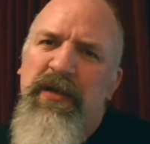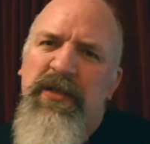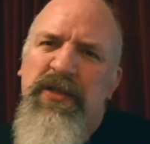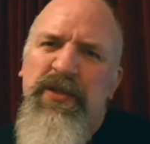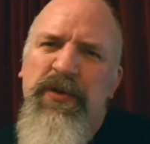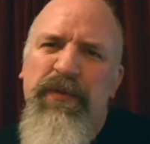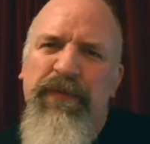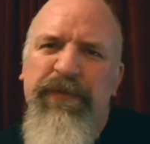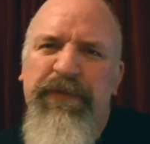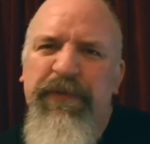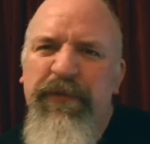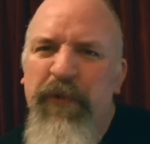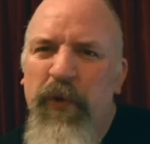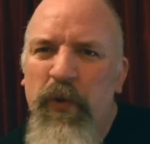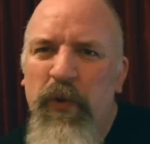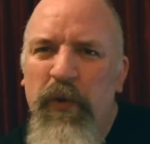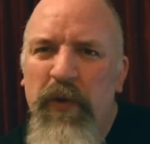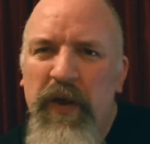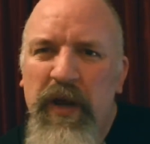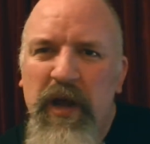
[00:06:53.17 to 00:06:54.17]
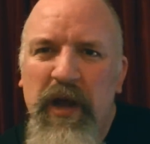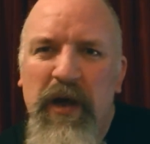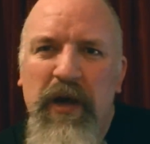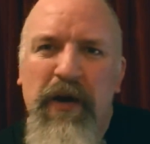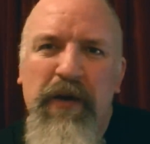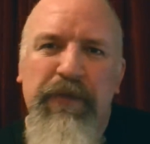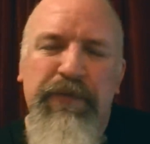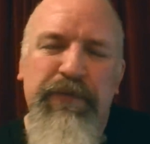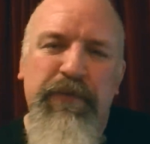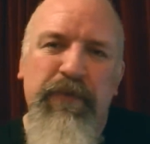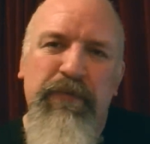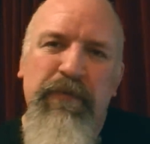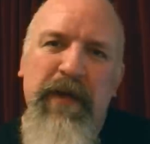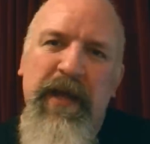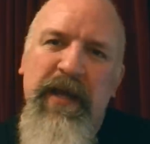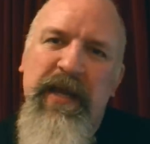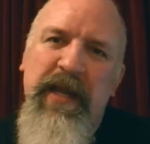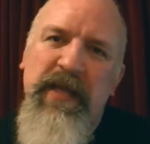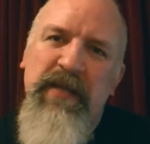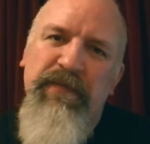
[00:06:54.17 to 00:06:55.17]
sort of four and a half,
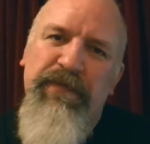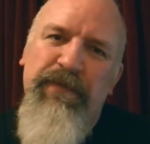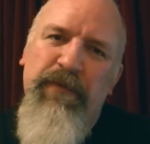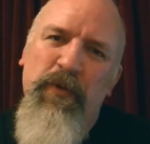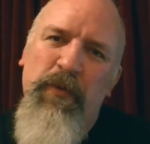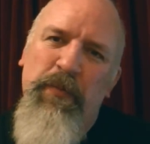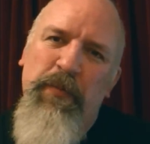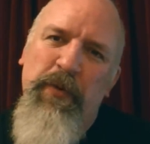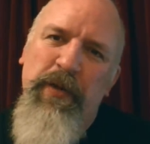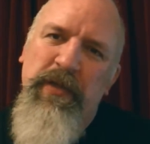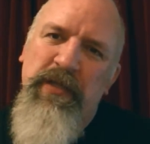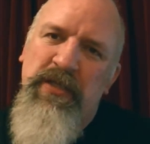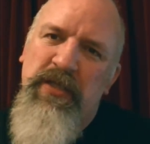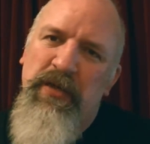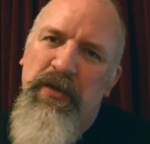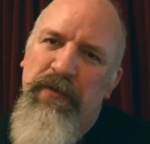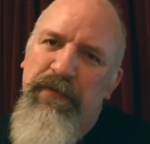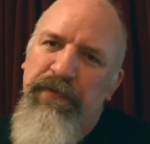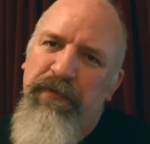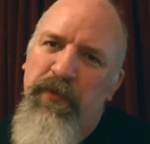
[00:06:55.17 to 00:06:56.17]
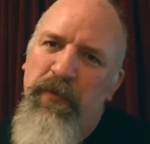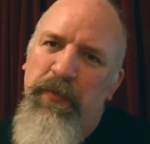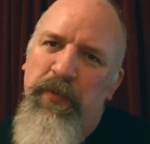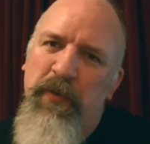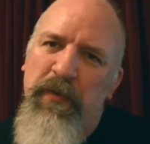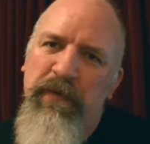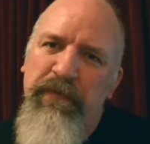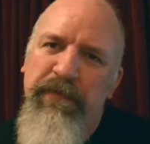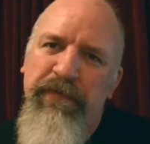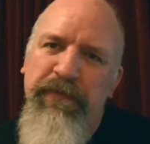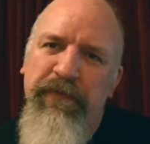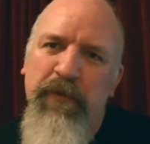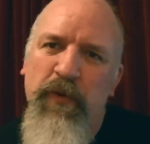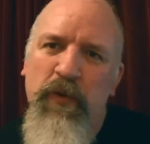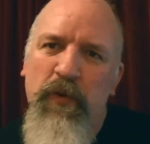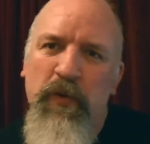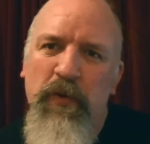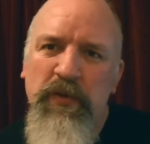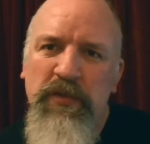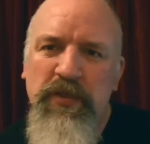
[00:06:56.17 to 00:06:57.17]
around that 4.2,
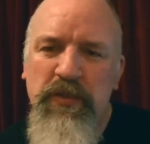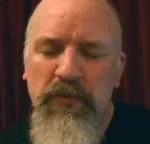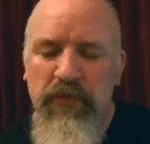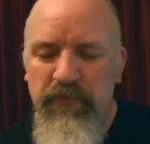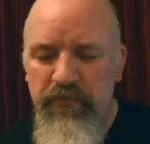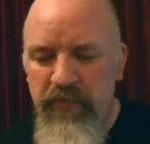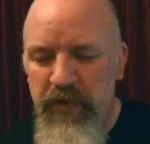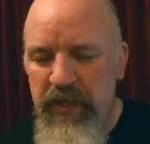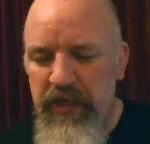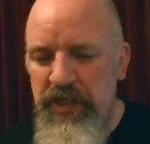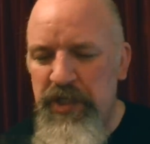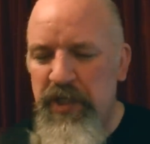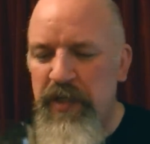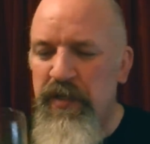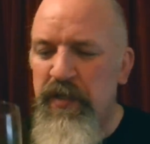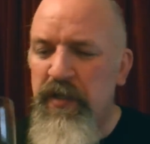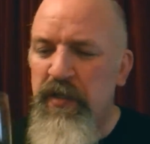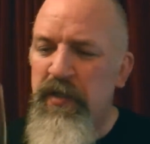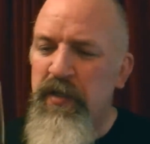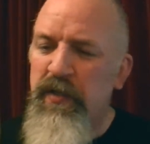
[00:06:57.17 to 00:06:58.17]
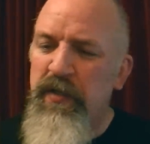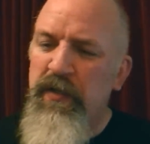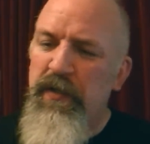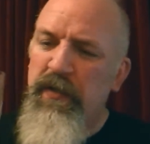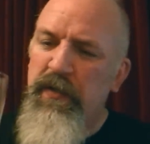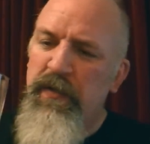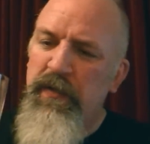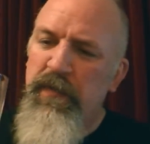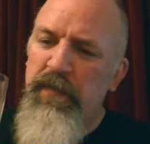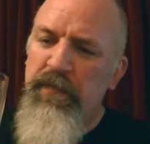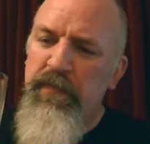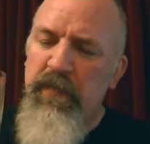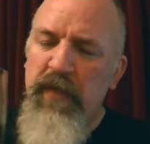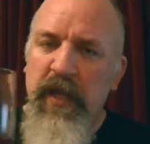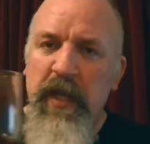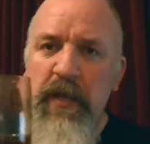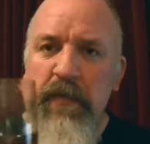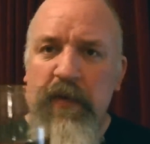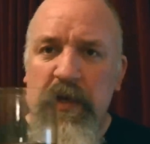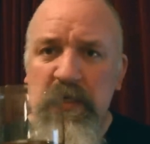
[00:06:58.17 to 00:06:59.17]
4.4 sort of region.
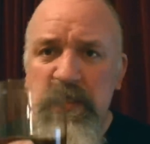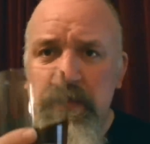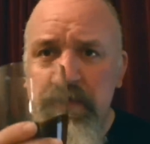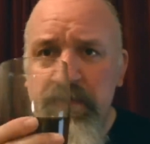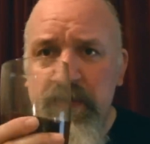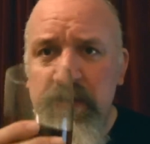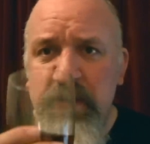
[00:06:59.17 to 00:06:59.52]
Anyway, let's have